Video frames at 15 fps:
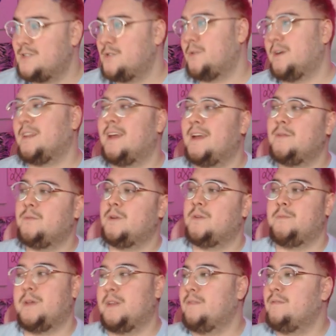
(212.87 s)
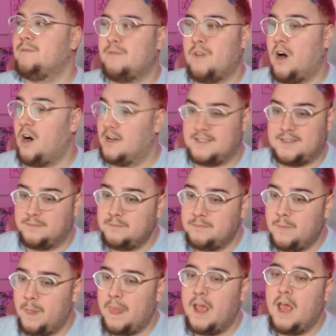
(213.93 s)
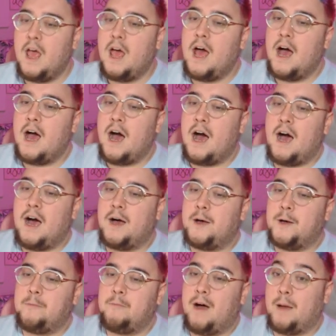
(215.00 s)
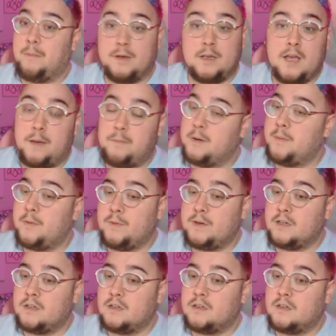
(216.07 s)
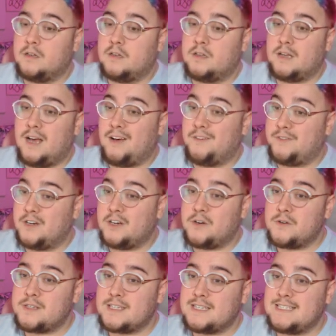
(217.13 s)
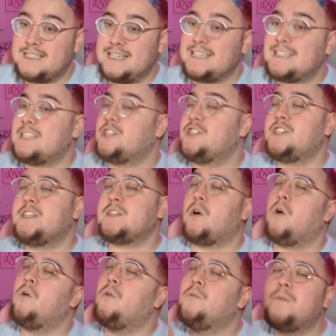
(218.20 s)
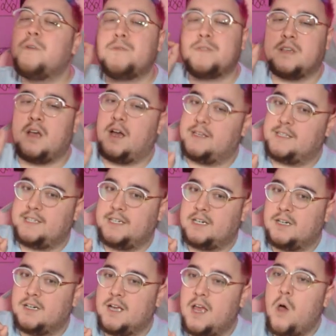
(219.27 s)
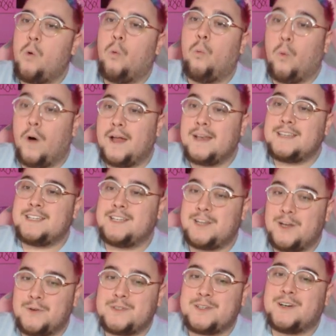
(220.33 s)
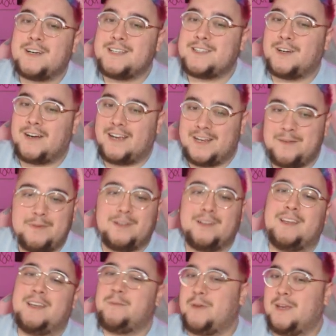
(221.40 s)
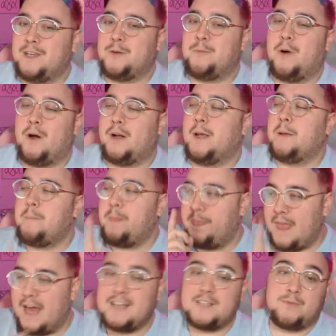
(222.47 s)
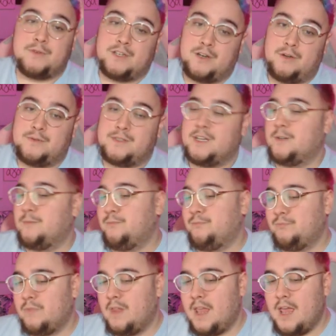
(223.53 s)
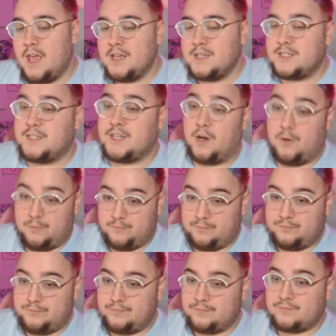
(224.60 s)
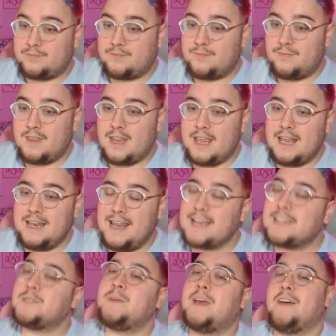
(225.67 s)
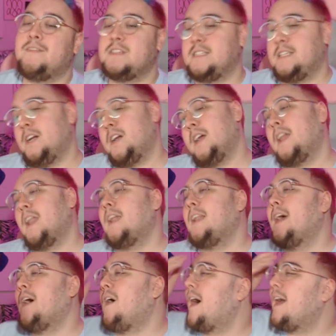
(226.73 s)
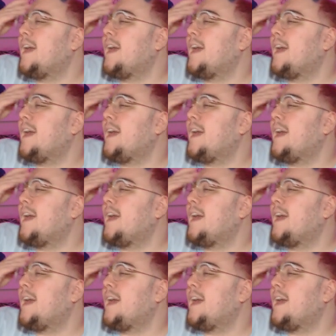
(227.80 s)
storyline would have been awesome. I'm gonna be real. Alfira goes into decent. She's almost god tier. What denotes her is her inability to be in your party. That is what denotes her. So next we have Asterion. Now